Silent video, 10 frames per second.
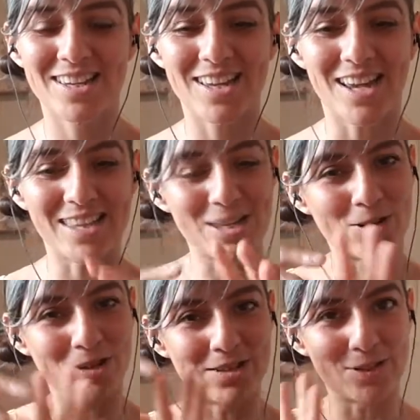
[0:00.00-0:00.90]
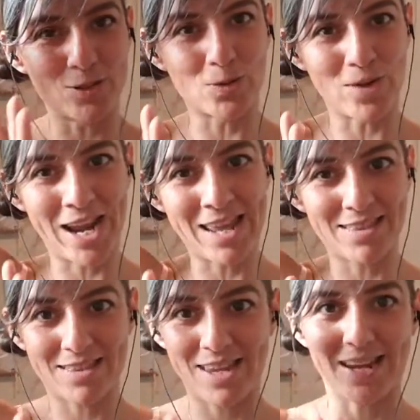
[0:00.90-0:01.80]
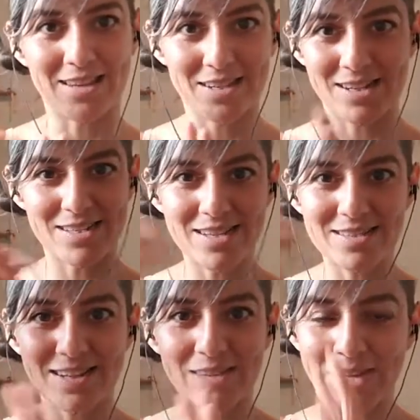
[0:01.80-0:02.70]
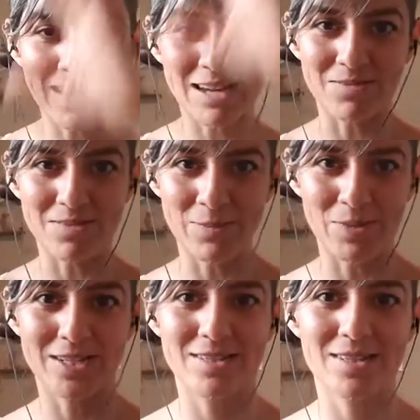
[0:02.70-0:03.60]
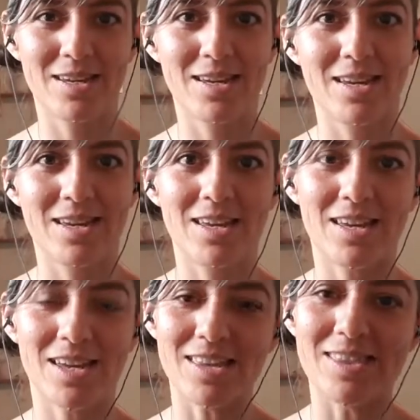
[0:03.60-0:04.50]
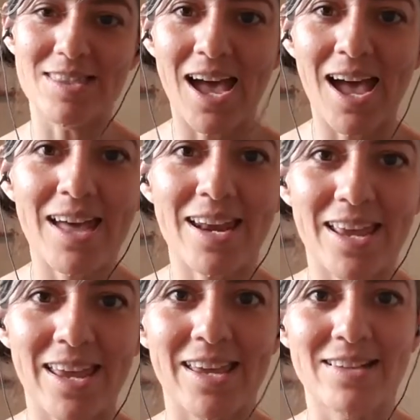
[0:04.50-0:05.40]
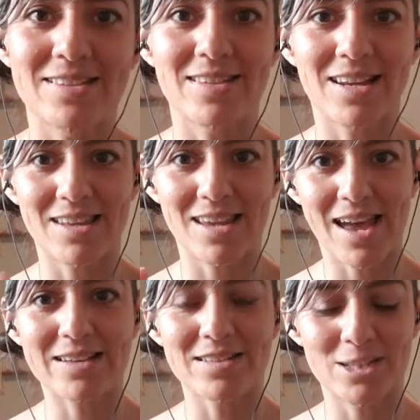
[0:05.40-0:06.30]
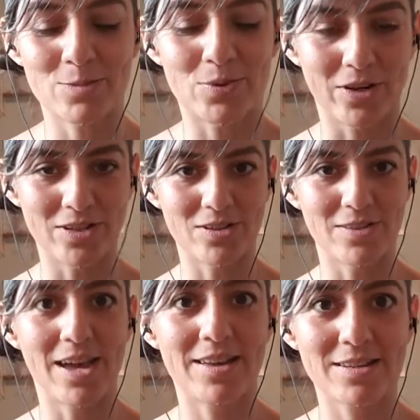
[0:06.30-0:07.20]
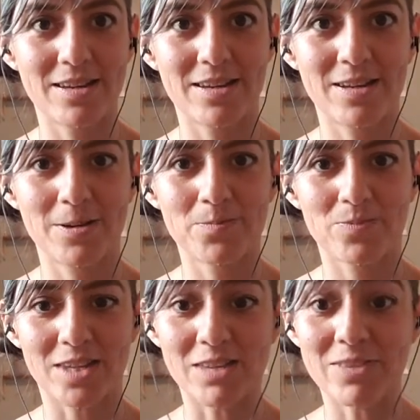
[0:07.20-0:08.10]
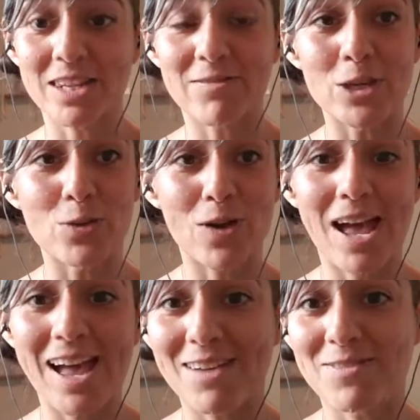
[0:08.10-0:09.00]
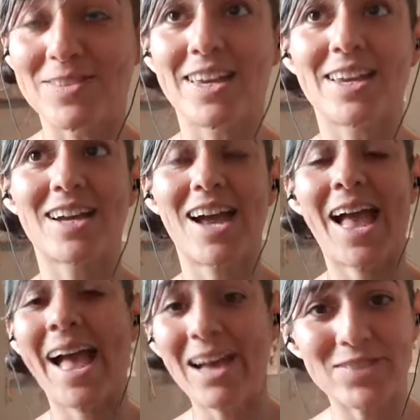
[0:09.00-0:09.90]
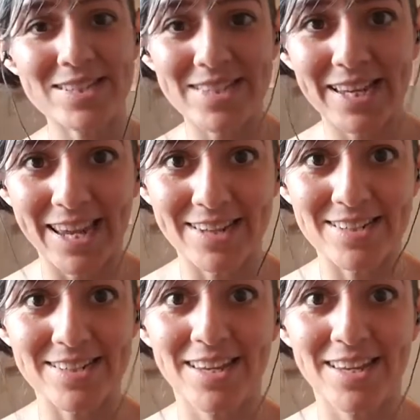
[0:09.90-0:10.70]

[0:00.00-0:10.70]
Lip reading: and then you are this grand thing that it doesn't even have limits. And that is like the access point to that. Even if you have like half a second